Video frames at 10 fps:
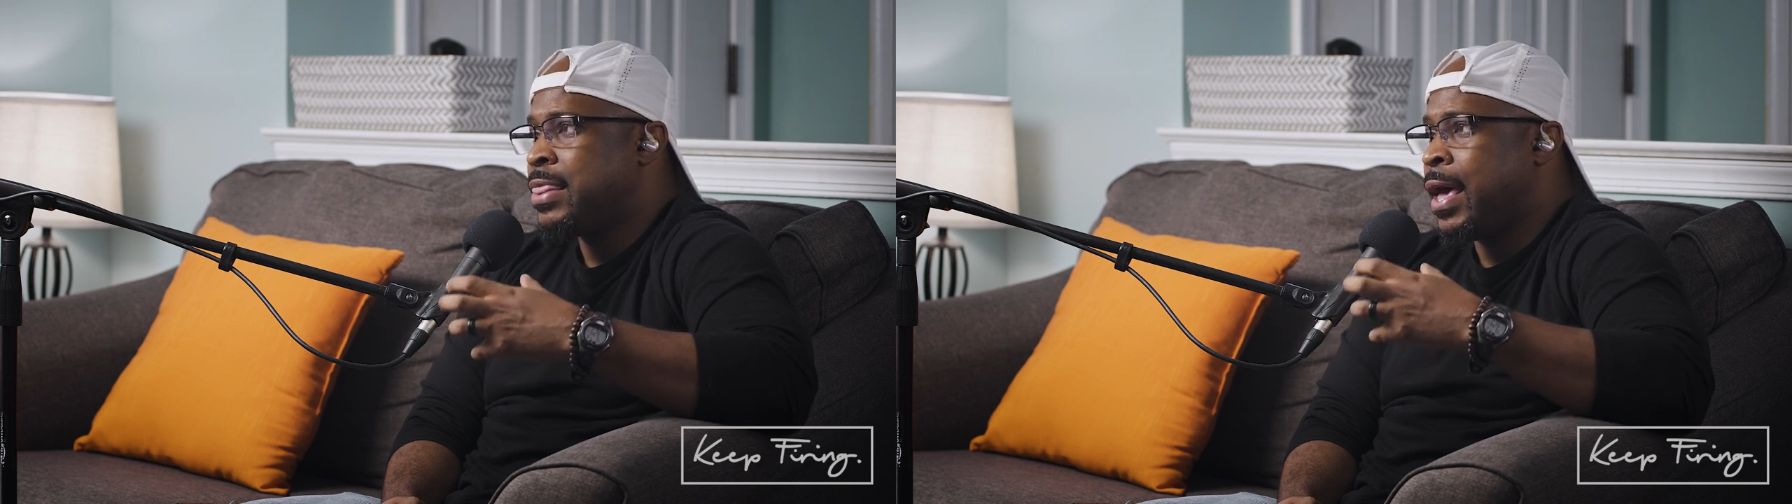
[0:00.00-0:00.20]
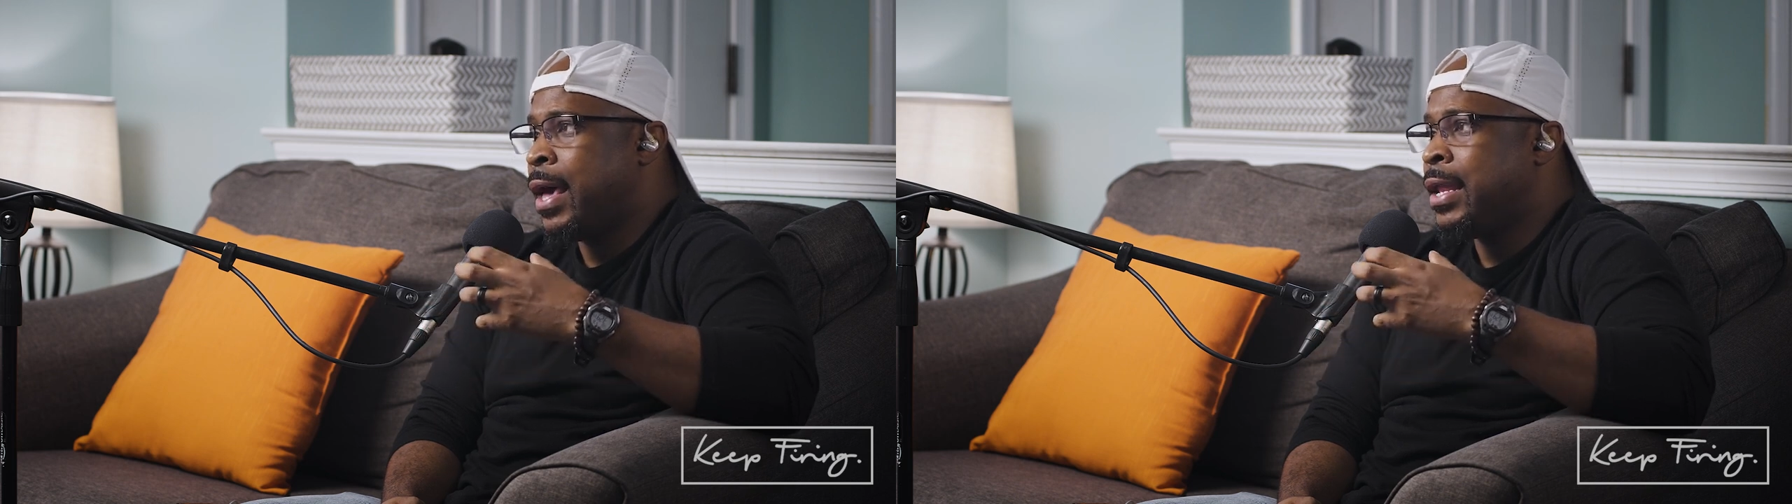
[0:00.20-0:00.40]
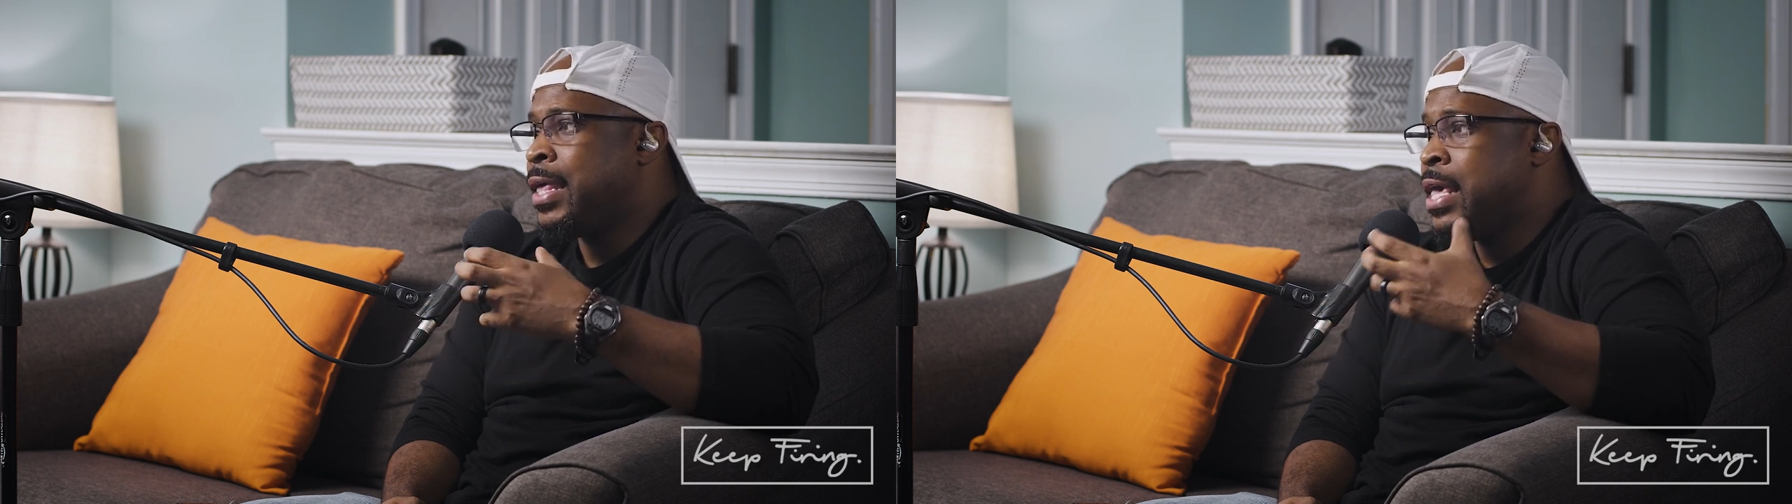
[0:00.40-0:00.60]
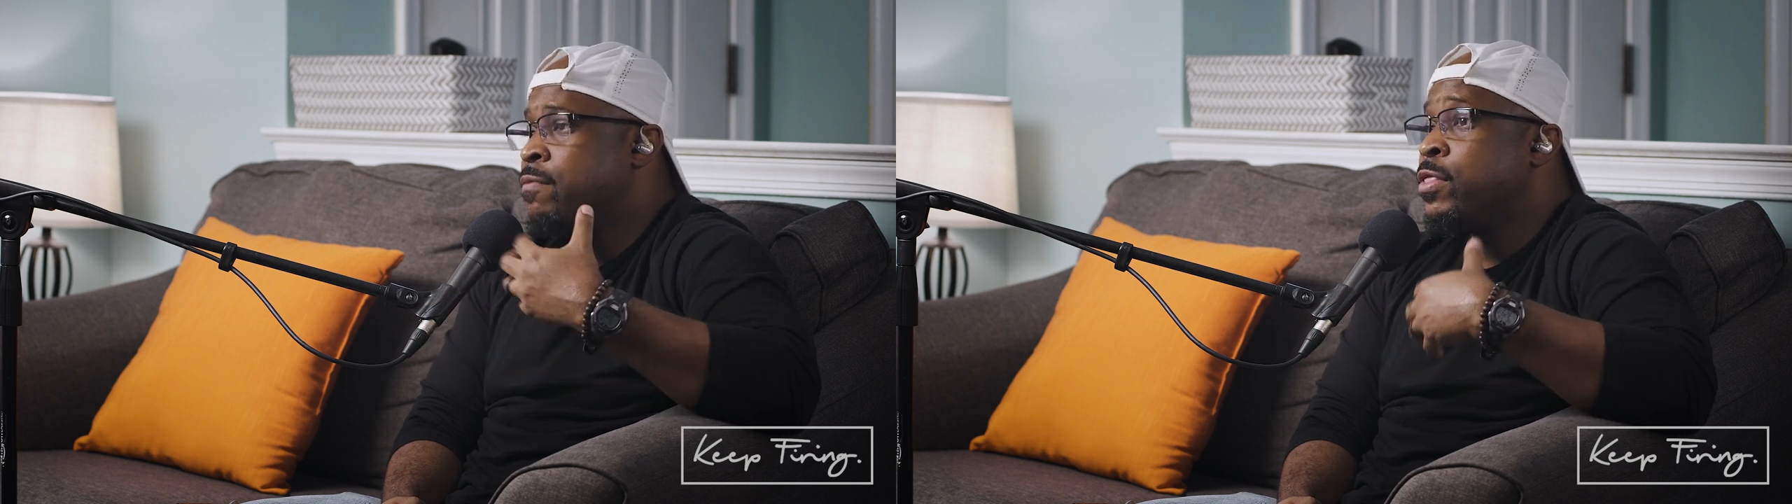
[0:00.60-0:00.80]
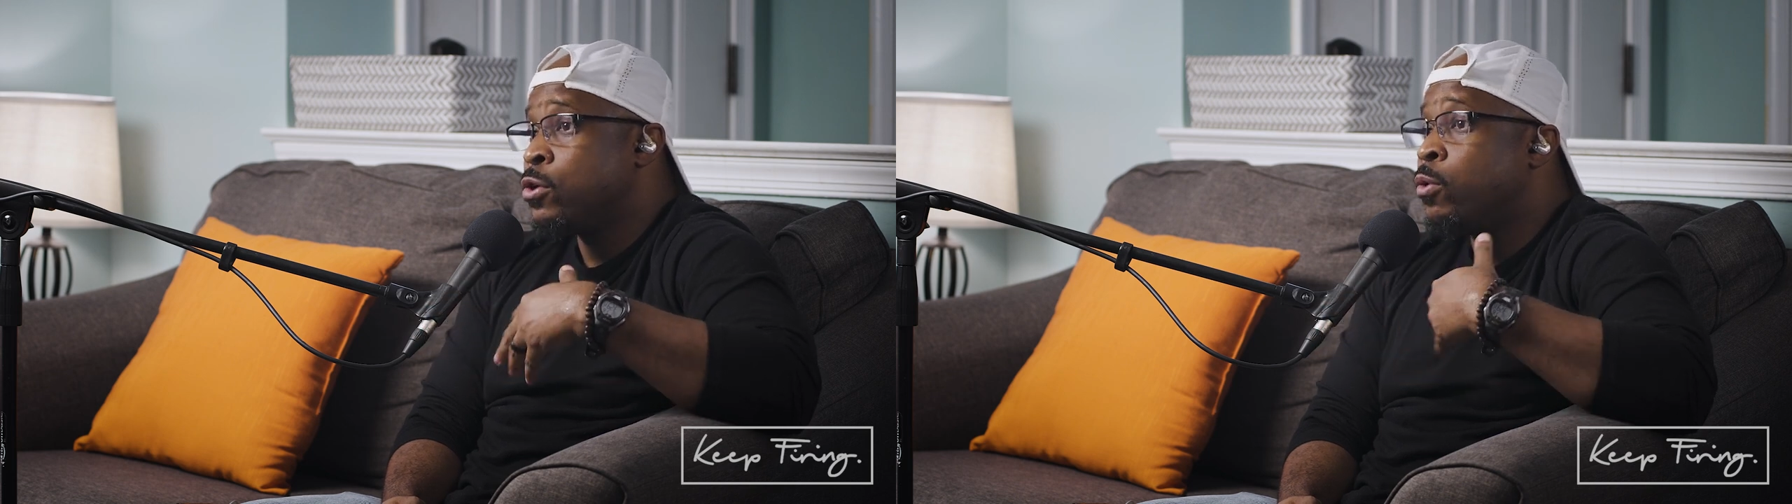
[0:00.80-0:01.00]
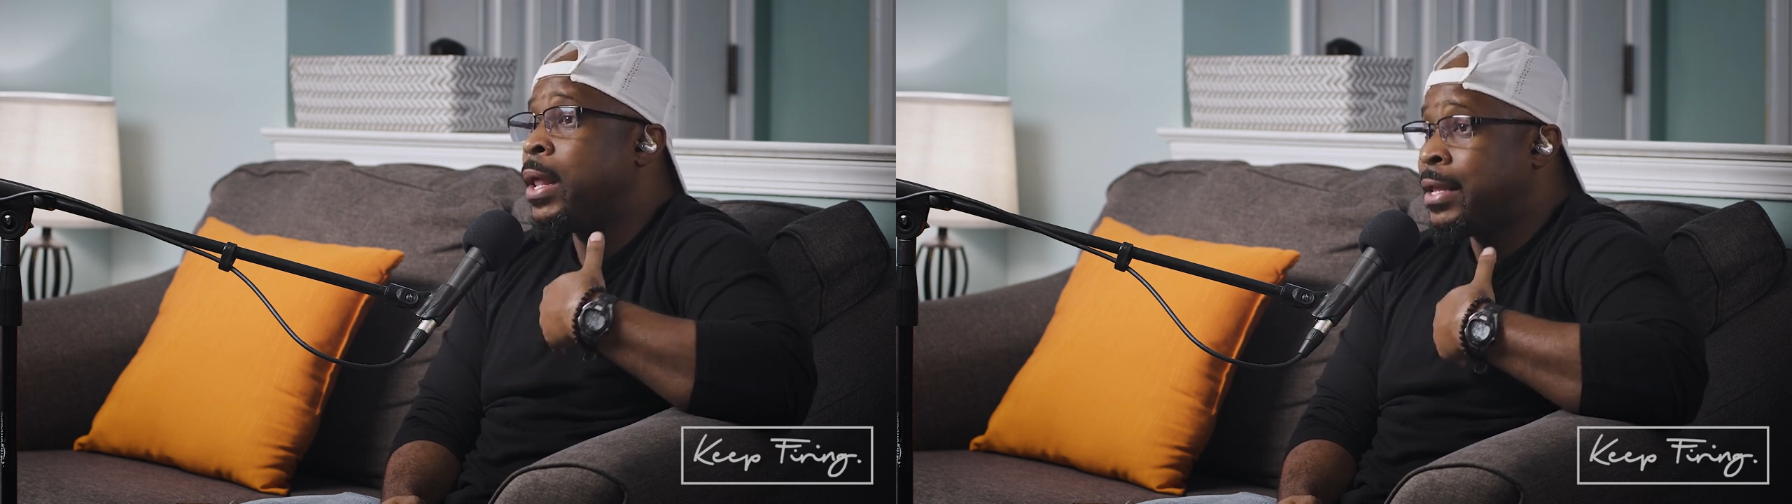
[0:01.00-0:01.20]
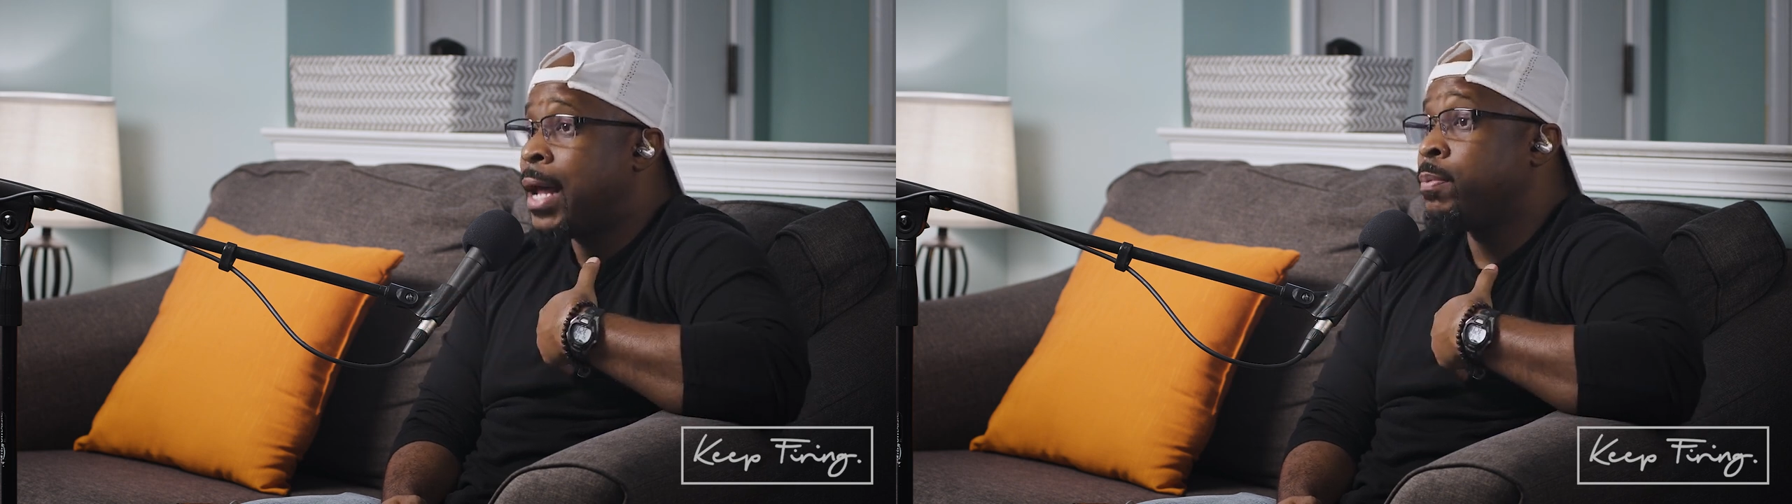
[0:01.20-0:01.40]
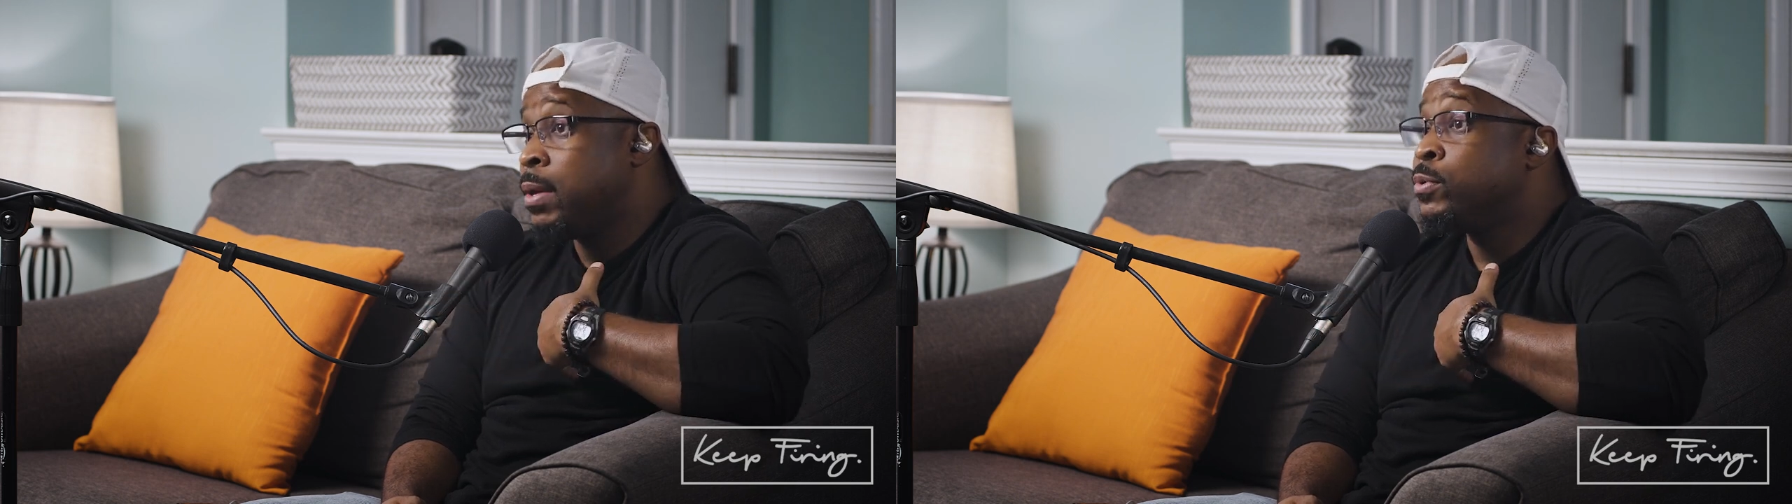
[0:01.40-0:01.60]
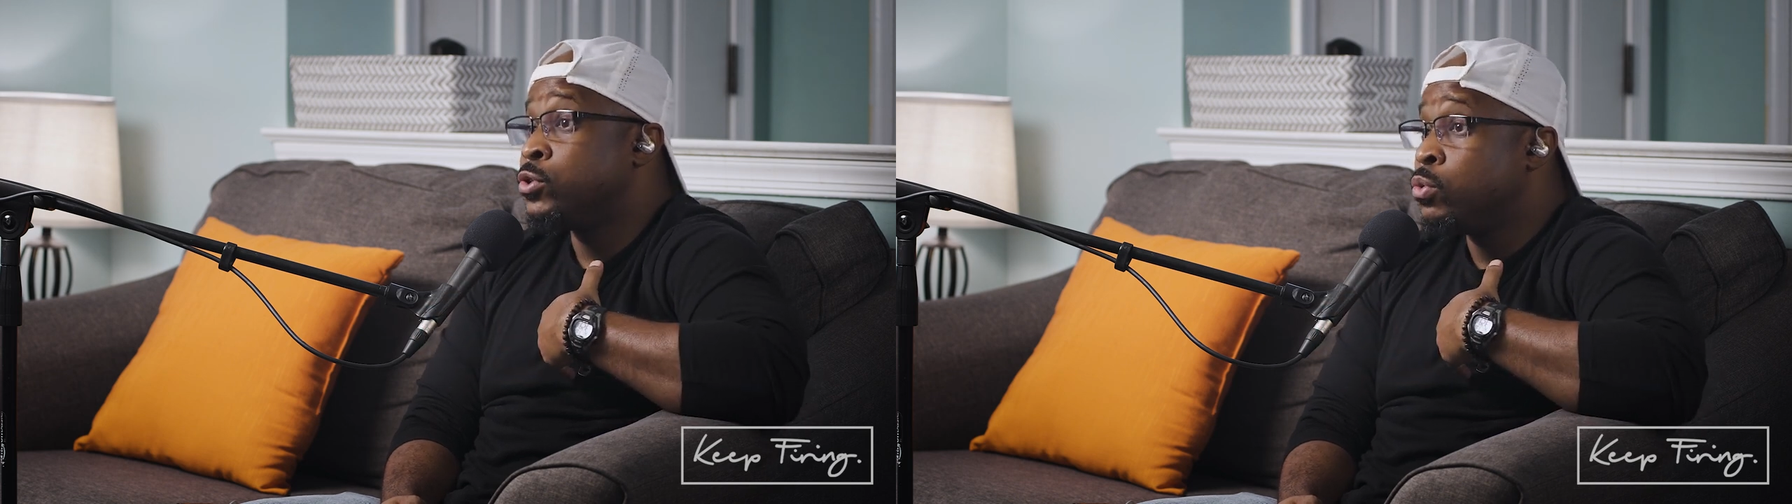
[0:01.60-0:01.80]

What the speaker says: that even though a lot of people